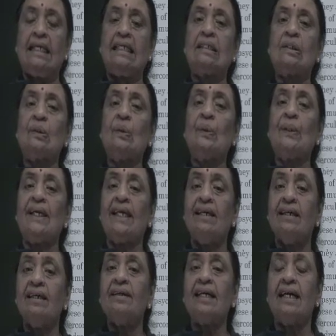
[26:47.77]
So
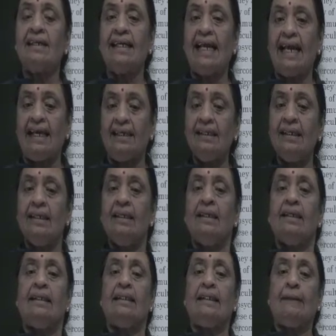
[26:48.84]
here again,
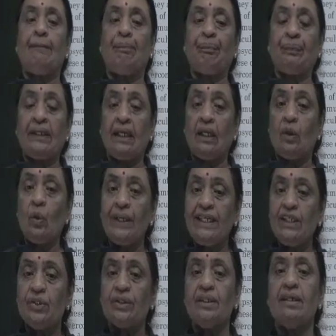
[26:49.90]

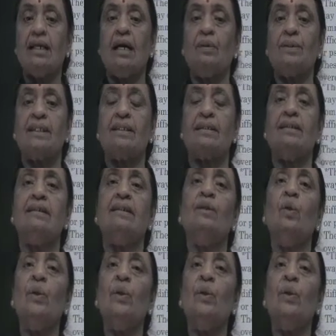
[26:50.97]
going to the counselor,